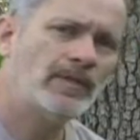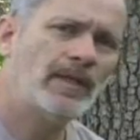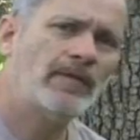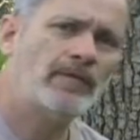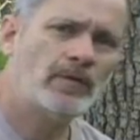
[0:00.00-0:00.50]

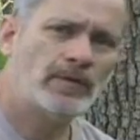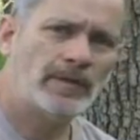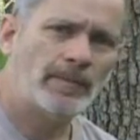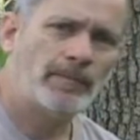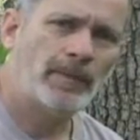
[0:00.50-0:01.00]
instead of
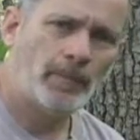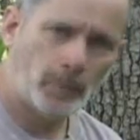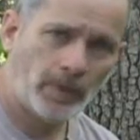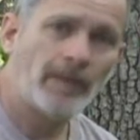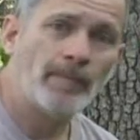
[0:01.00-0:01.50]
using the
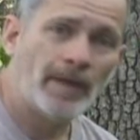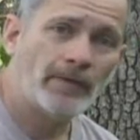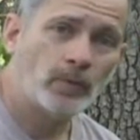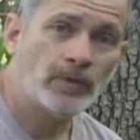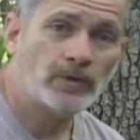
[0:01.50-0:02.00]
bread
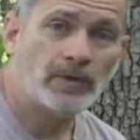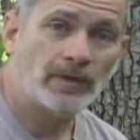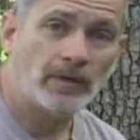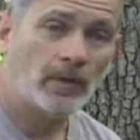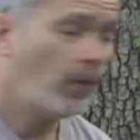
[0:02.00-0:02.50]
method, which you
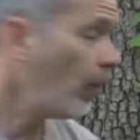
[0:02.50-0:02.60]
can do,